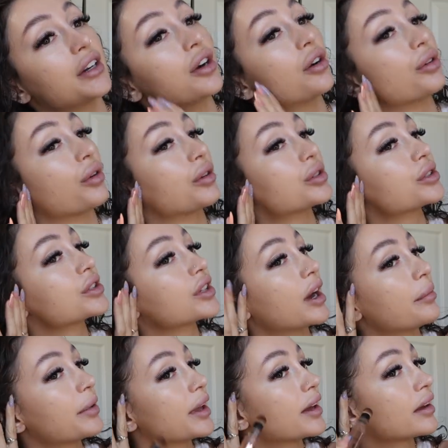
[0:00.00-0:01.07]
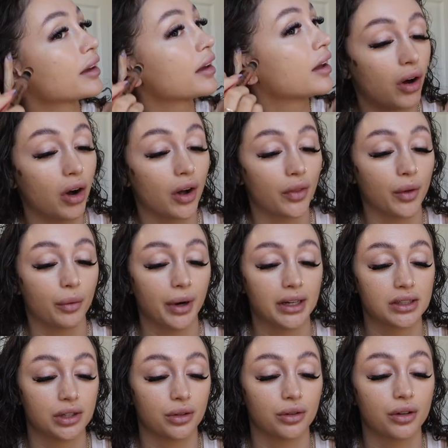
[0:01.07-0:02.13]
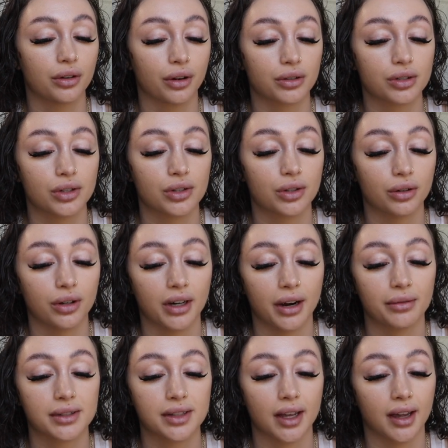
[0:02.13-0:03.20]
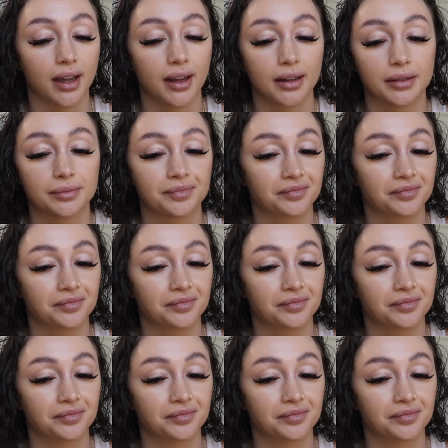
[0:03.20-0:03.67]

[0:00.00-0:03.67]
to go grocery shopping. On the way to the grocery store, I was like,